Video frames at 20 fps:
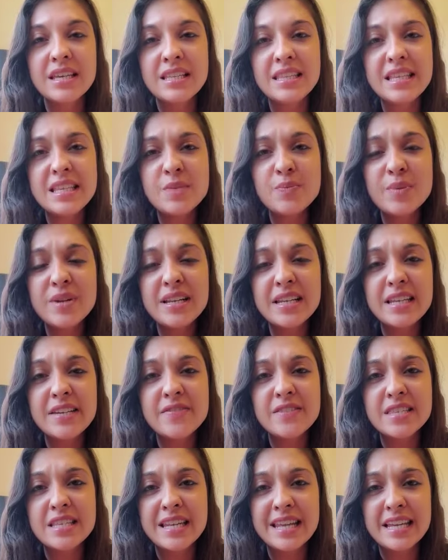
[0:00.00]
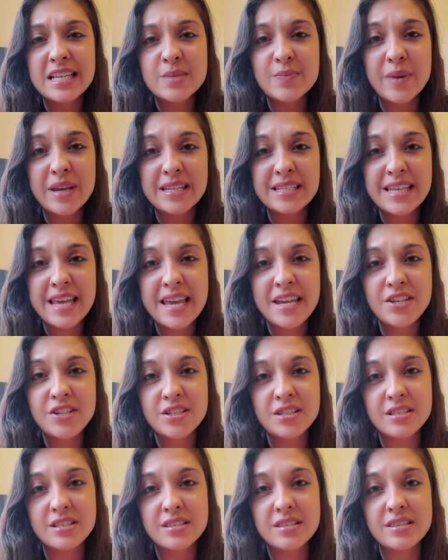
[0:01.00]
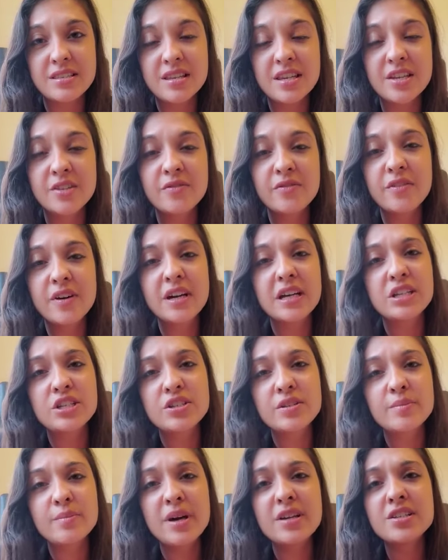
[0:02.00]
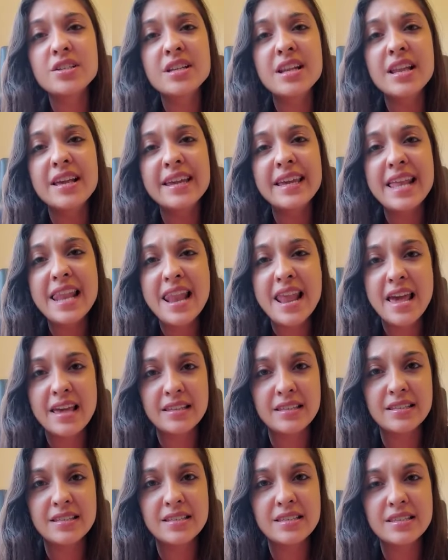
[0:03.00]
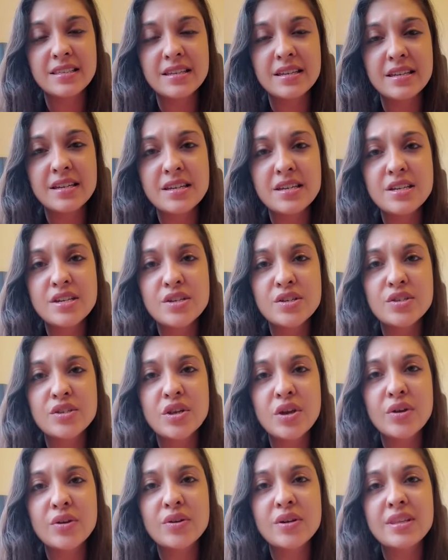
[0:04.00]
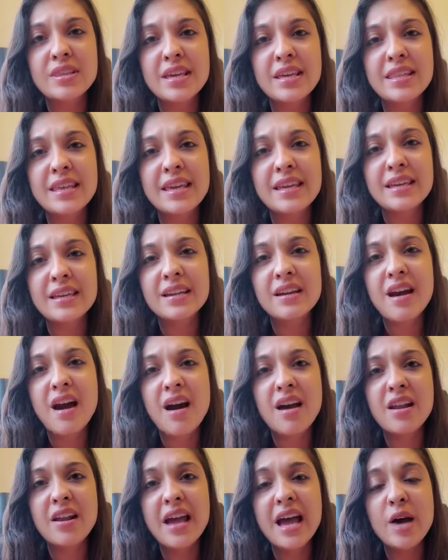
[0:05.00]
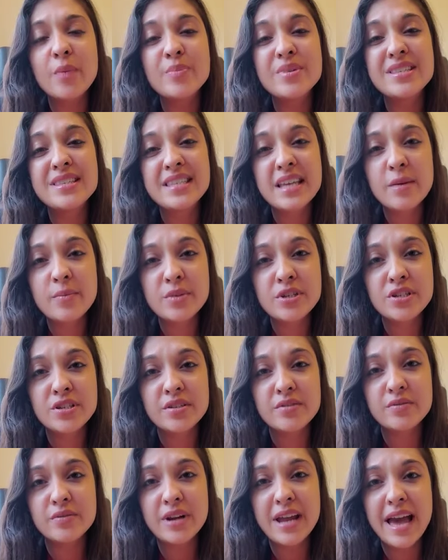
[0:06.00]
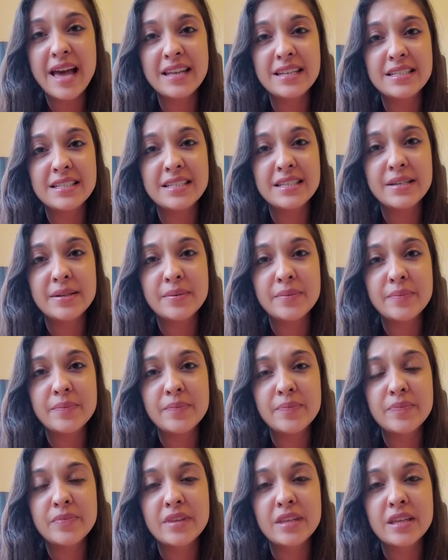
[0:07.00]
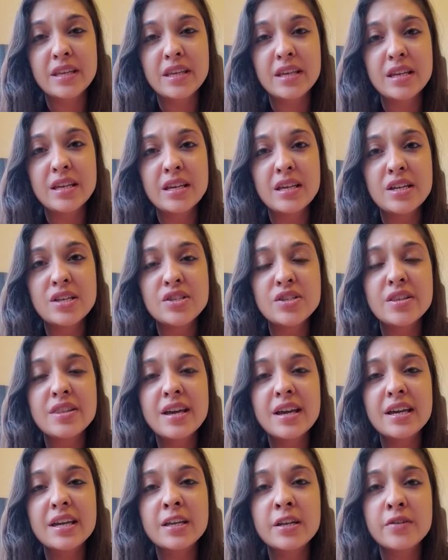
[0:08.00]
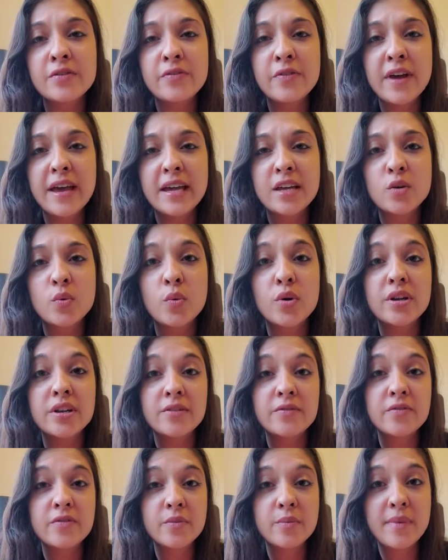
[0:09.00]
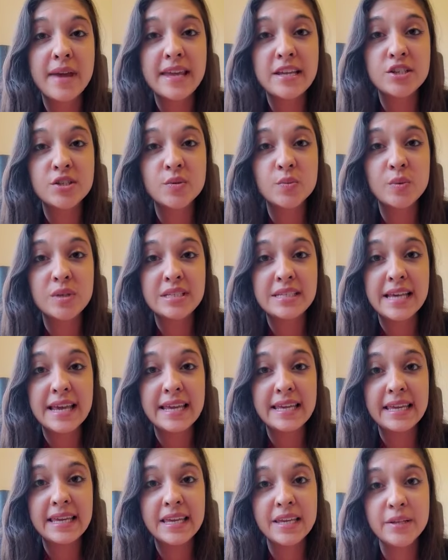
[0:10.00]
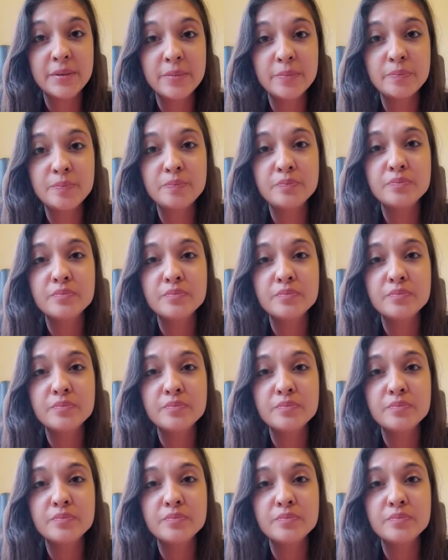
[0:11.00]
These beliefs and expectations can function much like a lens, so that they can colour our perception of reality. So that can affect what information we take in,